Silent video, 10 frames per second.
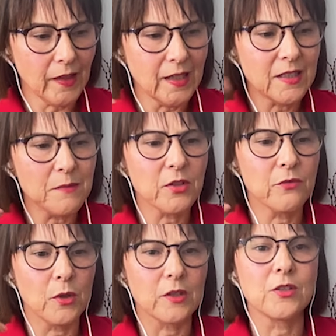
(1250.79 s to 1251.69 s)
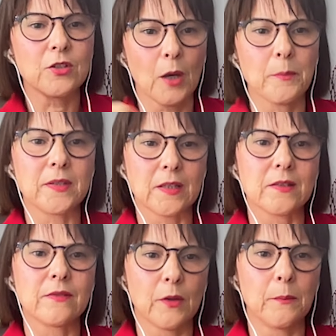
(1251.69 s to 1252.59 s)
in terms of what stops
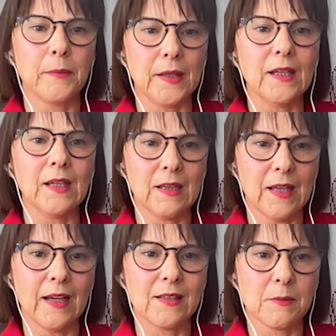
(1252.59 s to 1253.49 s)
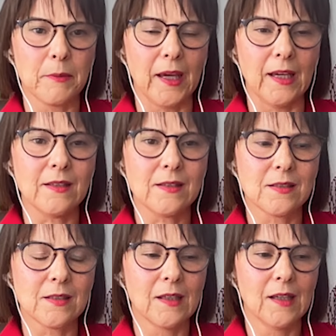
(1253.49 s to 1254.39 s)
us from being in that space,